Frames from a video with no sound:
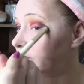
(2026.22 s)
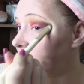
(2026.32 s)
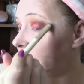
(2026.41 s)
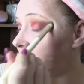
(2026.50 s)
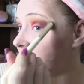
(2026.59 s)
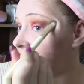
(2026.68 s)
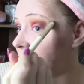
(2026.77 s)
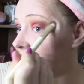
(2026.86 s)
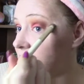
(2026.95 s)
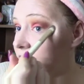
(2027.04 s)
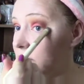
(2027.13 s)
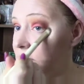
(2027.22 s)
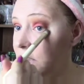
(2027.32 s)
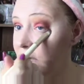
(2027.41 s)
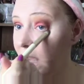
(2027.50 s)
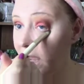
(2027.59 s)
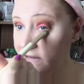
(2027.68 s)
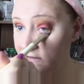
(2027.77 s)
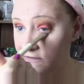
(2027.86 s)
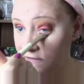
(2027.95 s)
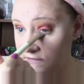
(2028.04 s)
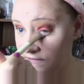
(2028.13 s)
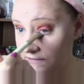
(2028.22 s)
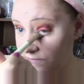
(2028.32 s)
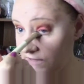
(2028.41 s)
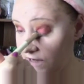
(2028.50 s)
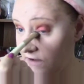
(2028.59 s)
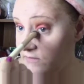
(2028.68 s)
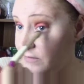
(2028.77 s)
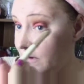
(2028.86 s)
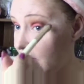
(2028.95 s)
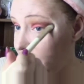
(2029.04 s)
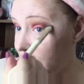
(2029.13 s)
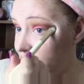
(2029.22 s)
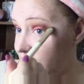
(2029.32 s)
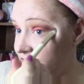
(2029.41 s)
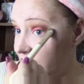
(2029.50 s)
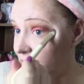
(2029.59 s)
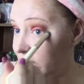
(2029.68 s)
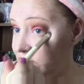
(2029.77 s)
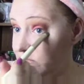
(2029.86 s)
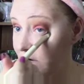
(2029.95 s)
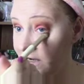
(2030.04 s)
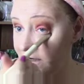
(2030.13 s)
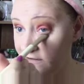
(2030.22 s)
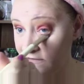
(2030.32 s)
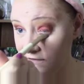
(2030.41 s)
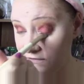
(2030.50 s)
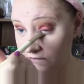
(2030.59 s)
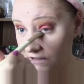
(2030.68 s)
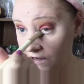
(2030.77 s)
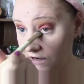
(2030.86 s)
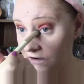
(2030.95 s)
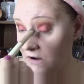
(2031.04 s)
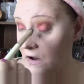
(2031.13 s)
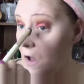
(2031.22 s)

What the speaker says: They do not seem to have a problem with dryness under there.